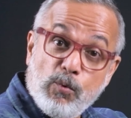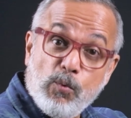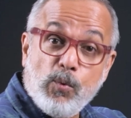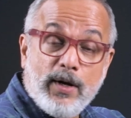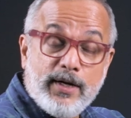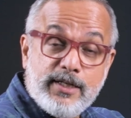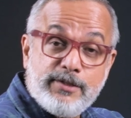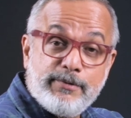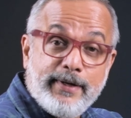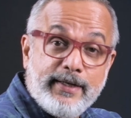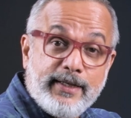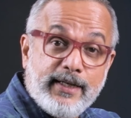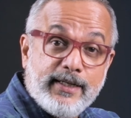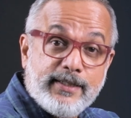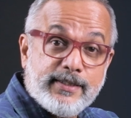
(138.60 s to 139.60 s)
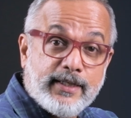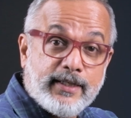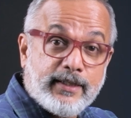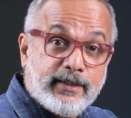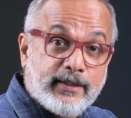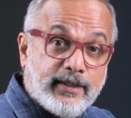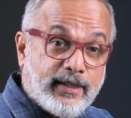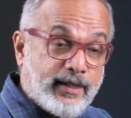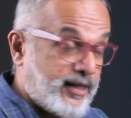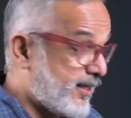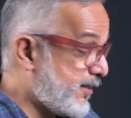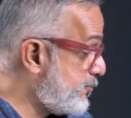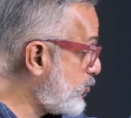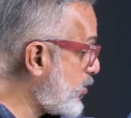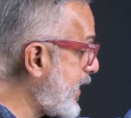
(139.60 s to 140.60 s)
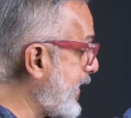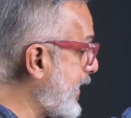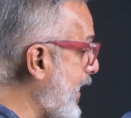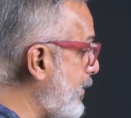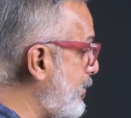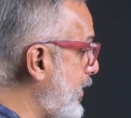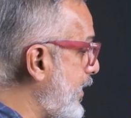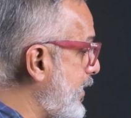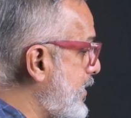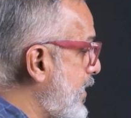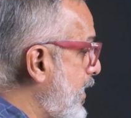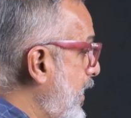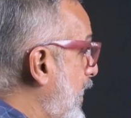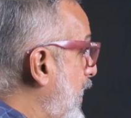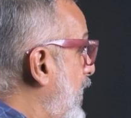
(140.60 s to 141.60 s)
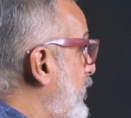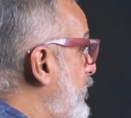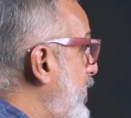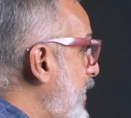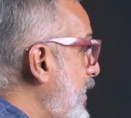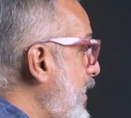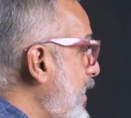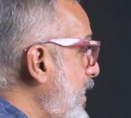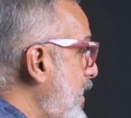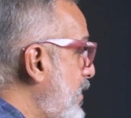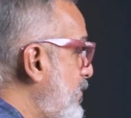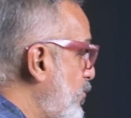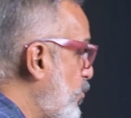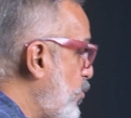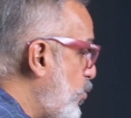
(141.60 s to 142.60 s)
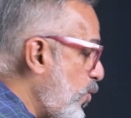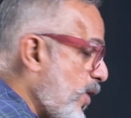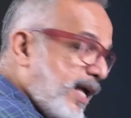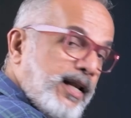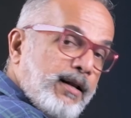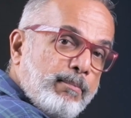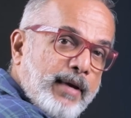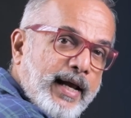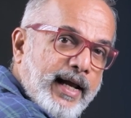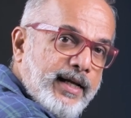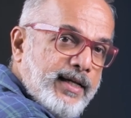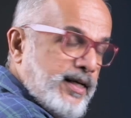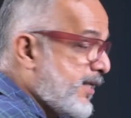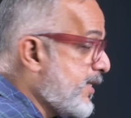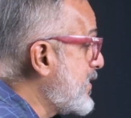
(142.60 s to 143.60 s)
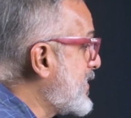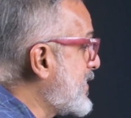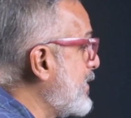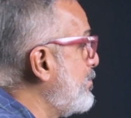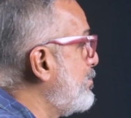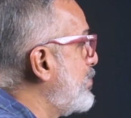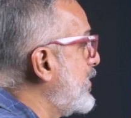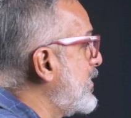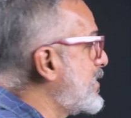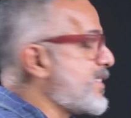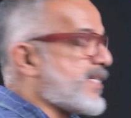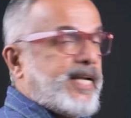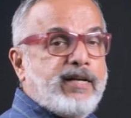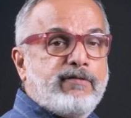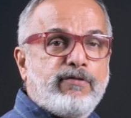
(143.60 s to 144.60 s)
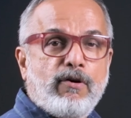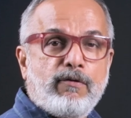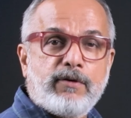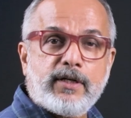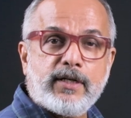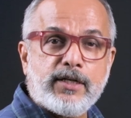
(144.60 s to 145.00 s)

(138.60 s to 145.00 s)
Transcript: 120 liter dry cabinet. Very well made, simple, straightforward